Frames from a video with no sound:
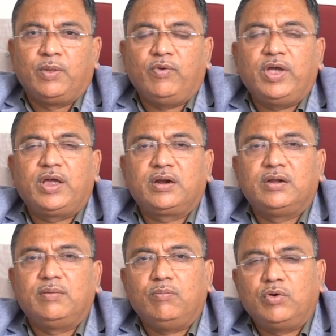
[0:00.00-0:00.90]
where
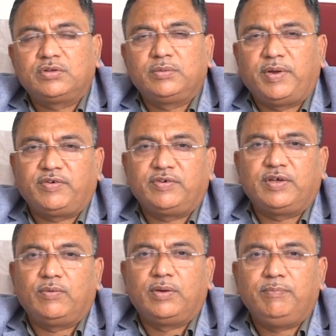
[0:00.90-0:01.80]
most of the patients
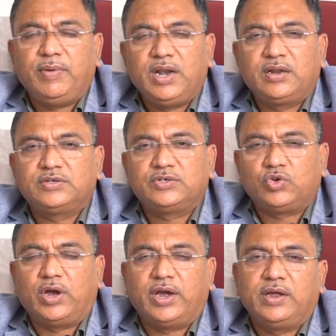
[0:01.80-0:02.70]
have a milk,
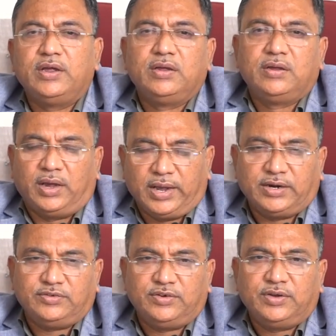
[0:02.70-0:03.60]
soy
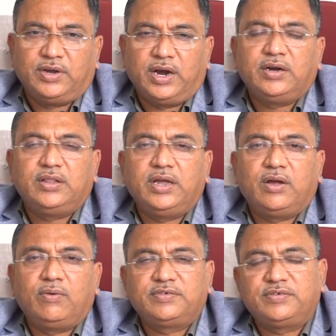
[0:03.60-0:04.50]
allergy and they
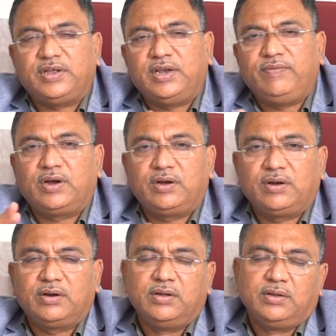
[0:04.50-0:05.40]
have a
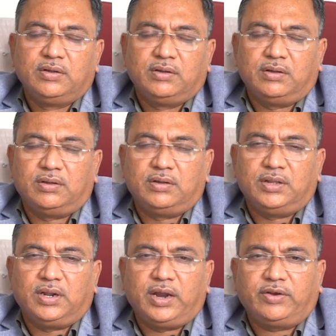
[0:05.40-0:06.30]
significant
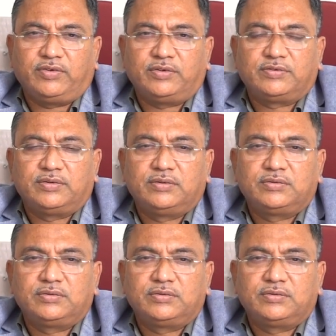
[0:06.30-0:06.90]
the reactions.